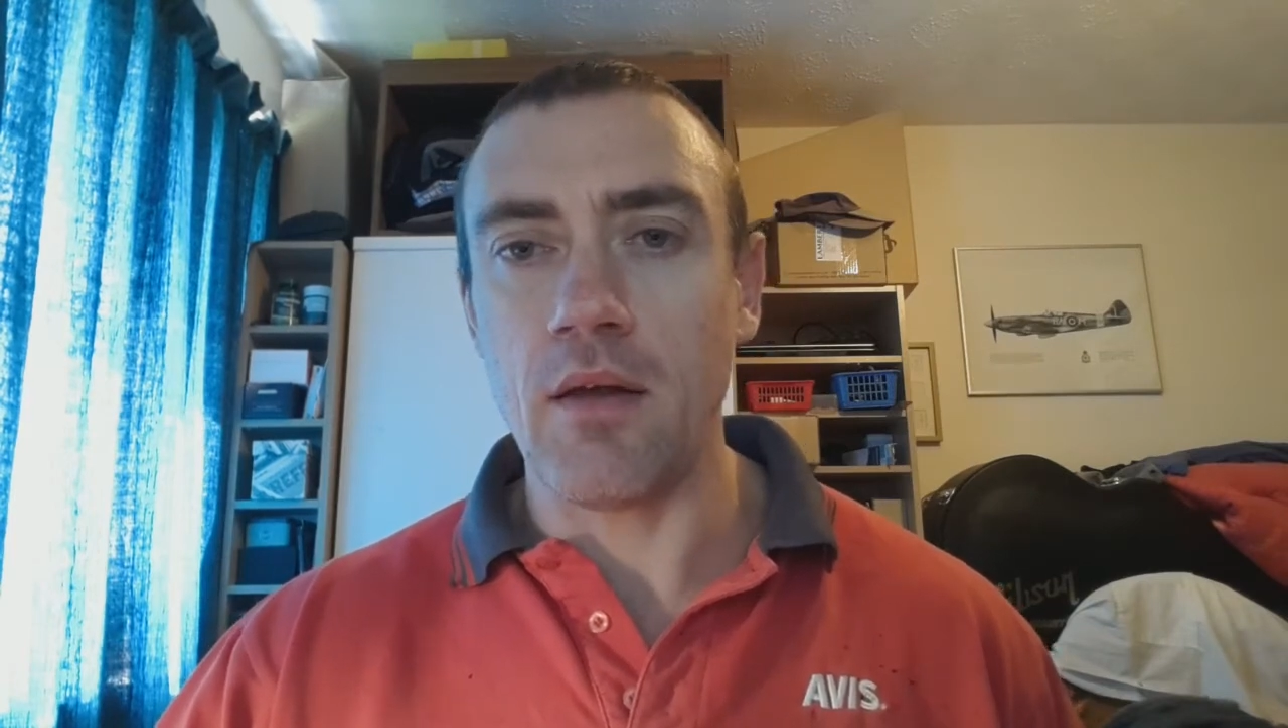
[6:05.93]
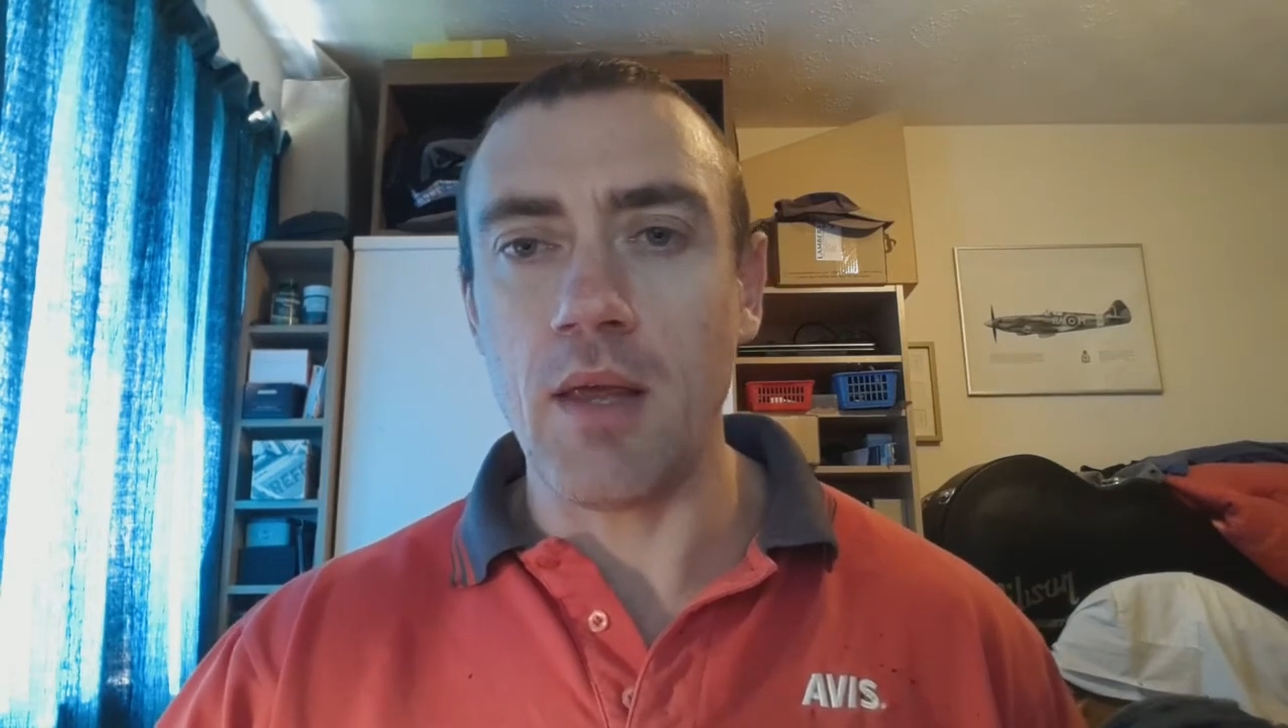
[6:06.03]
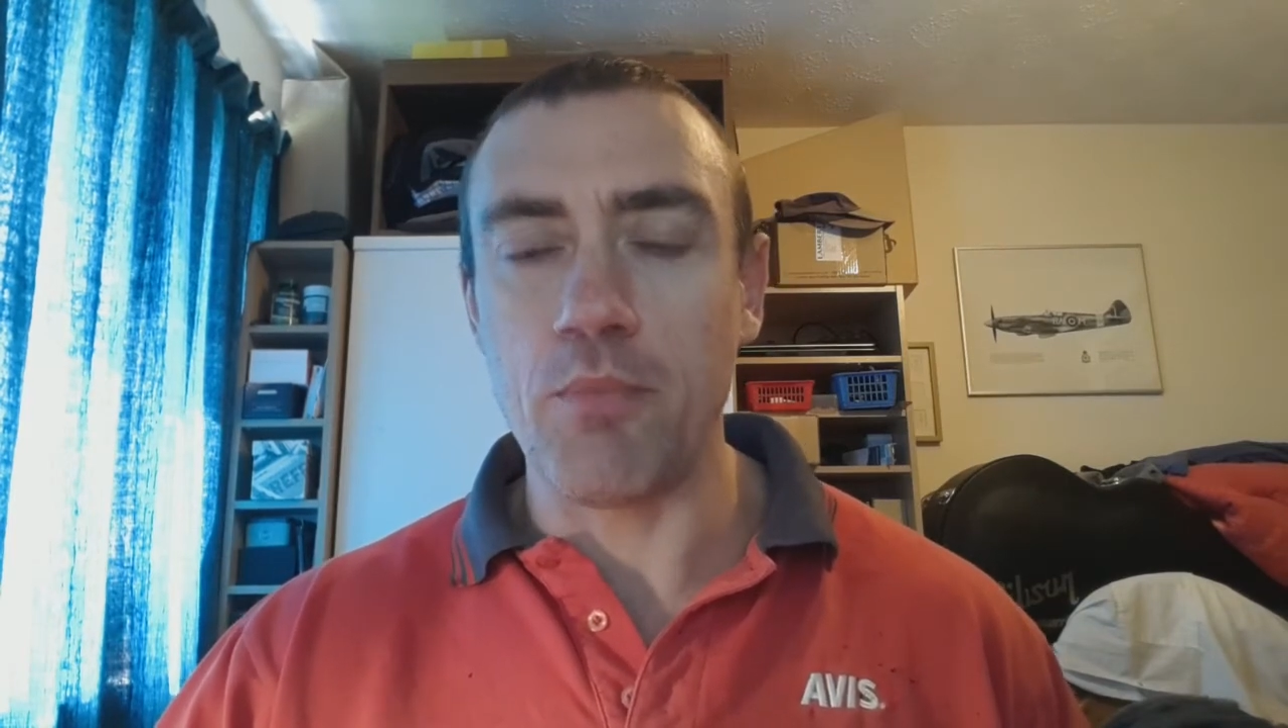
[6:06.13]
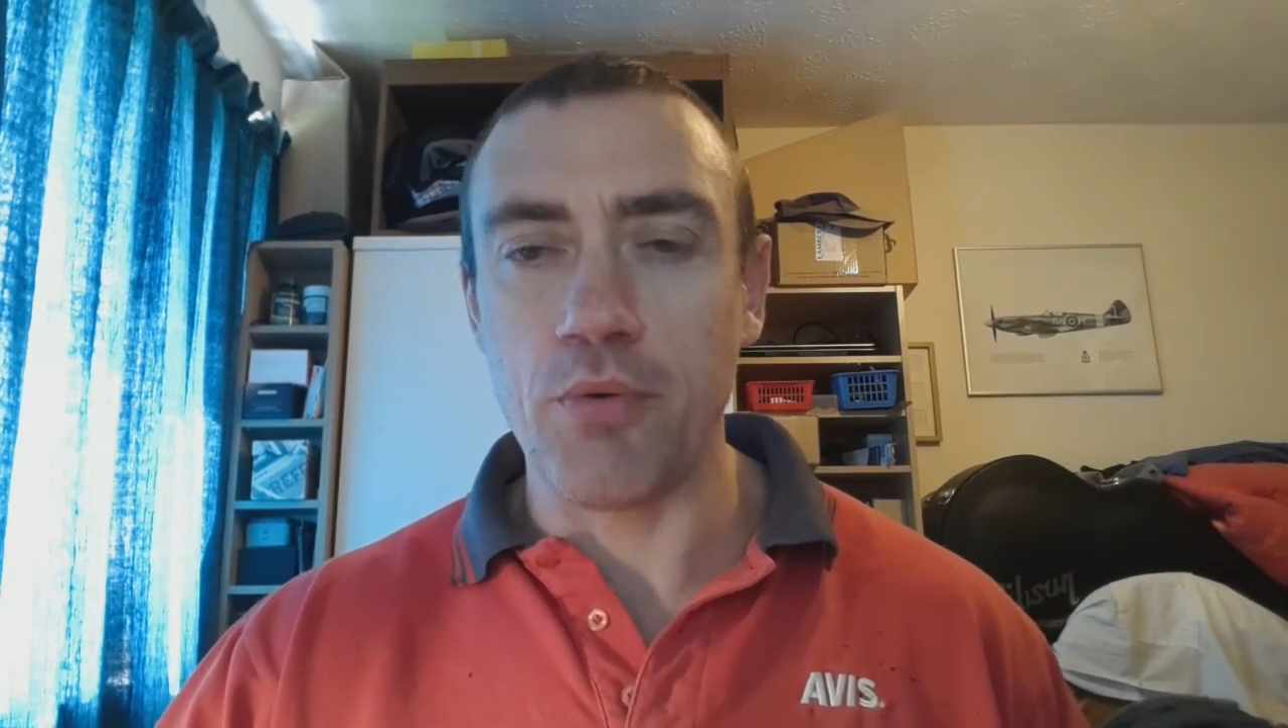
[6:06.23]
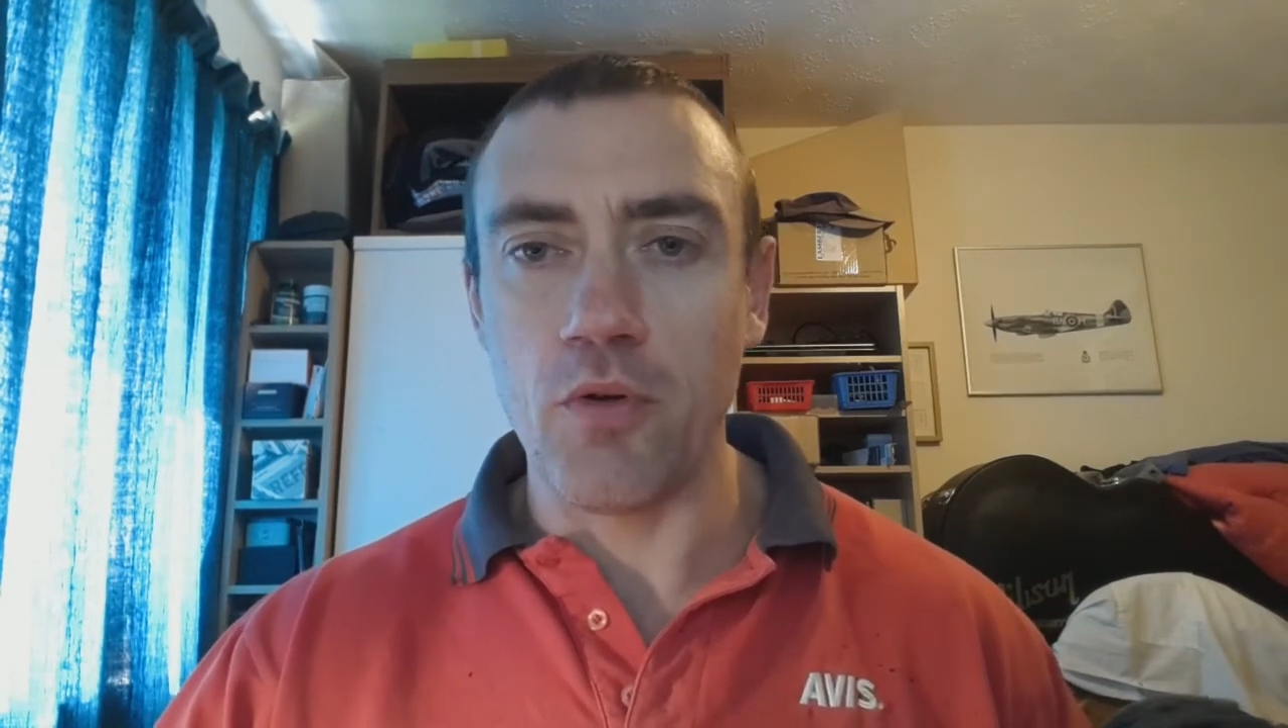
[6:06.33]

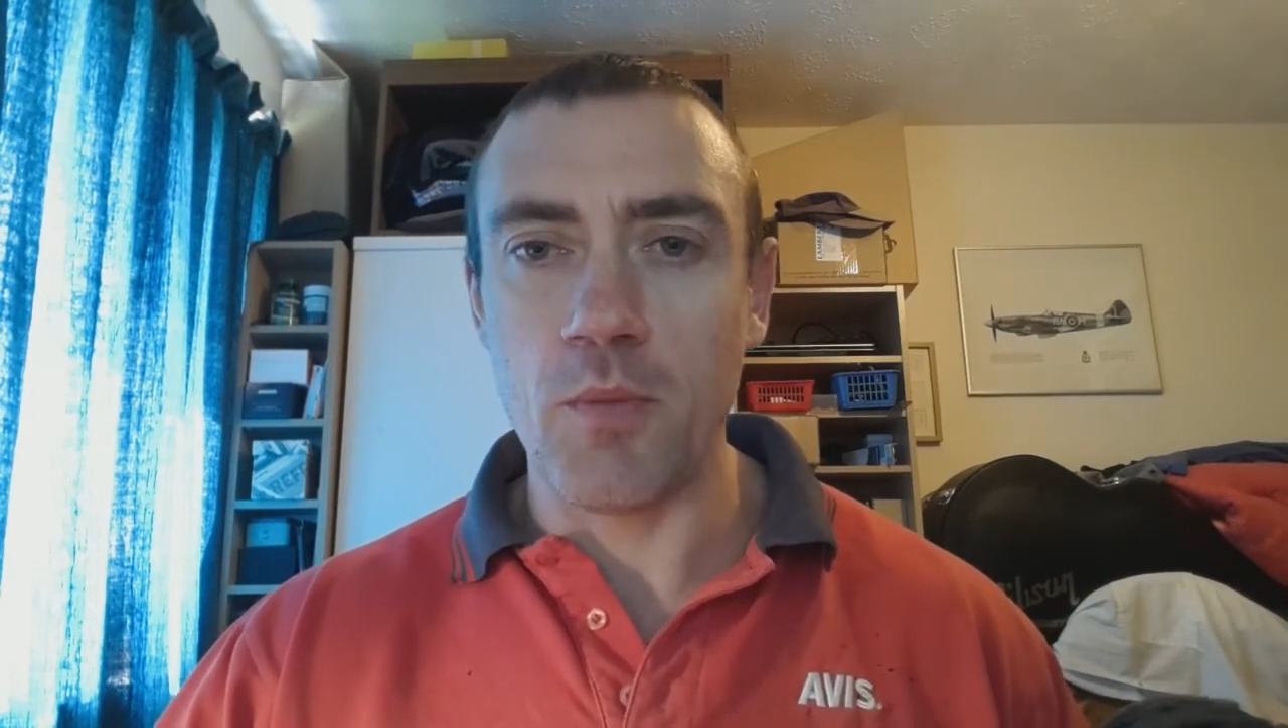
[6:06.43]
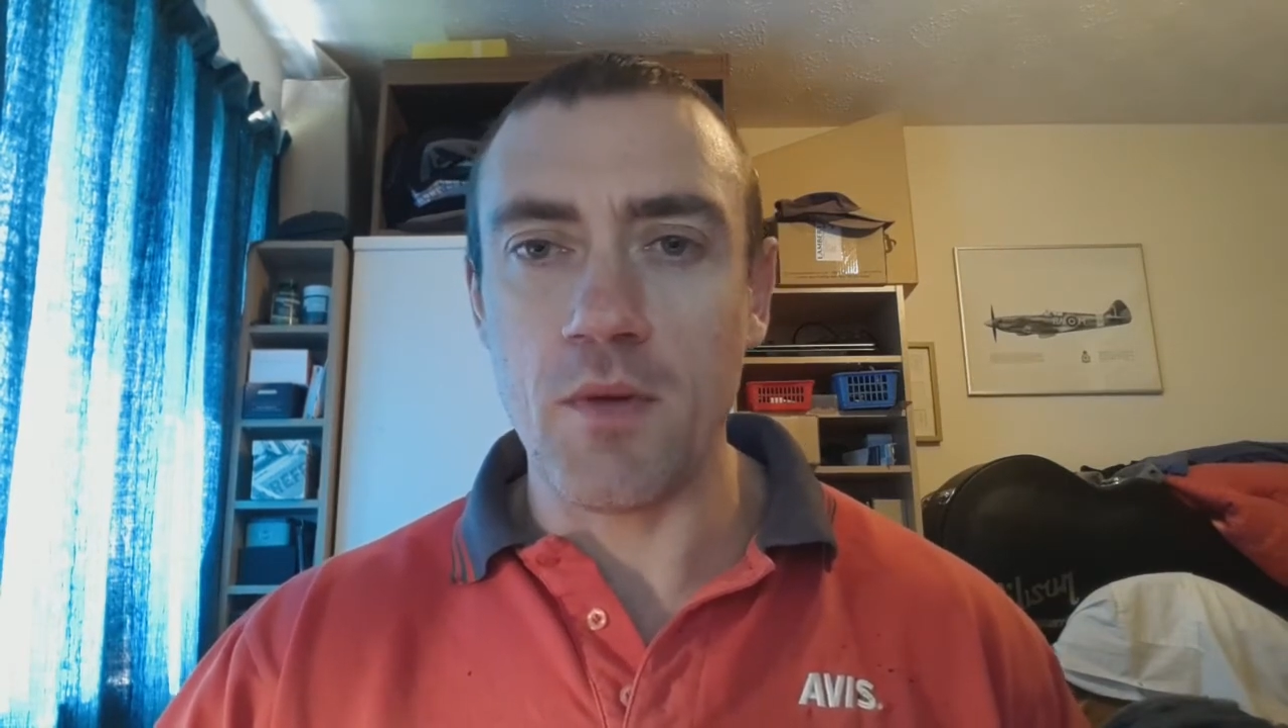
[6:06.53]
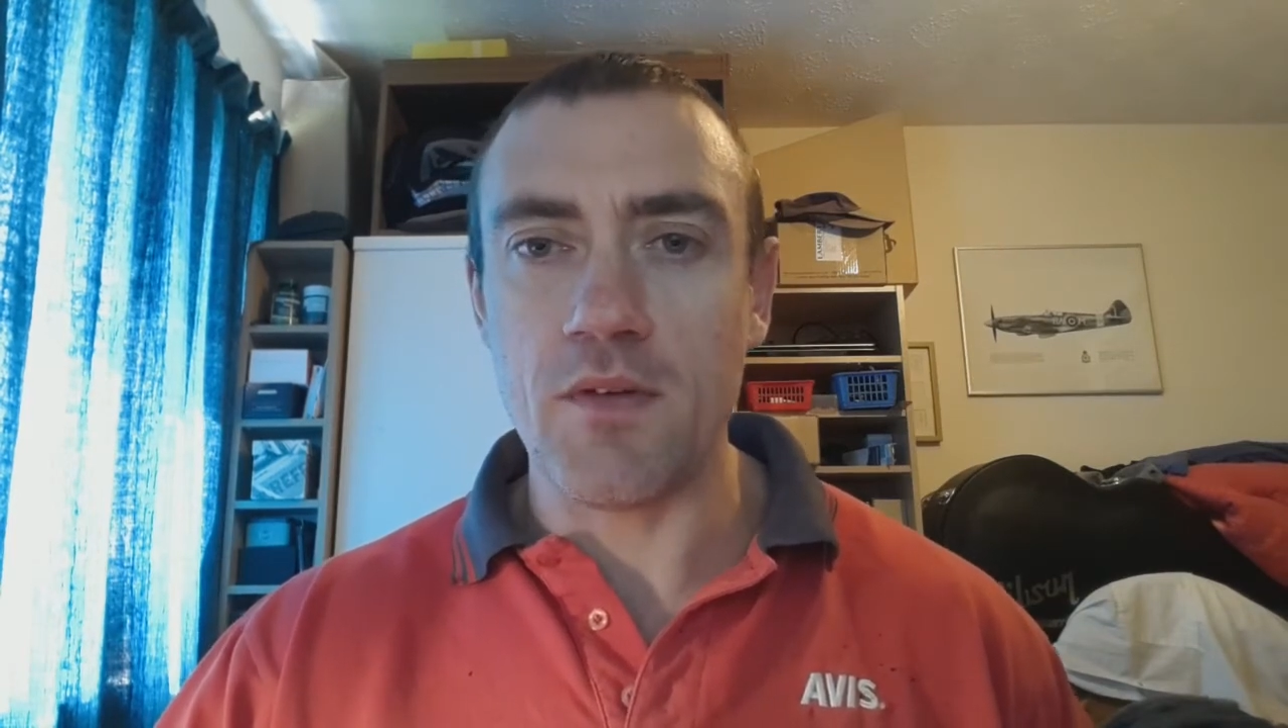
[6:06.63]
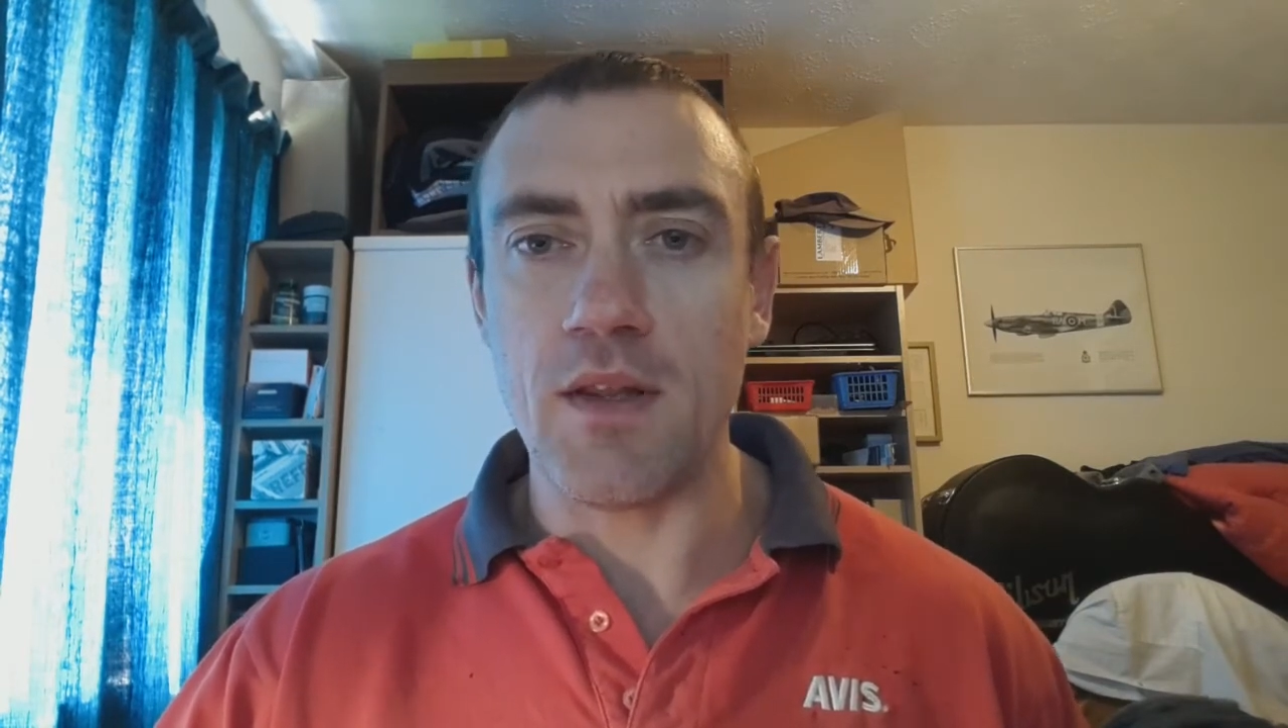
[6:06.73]
improvements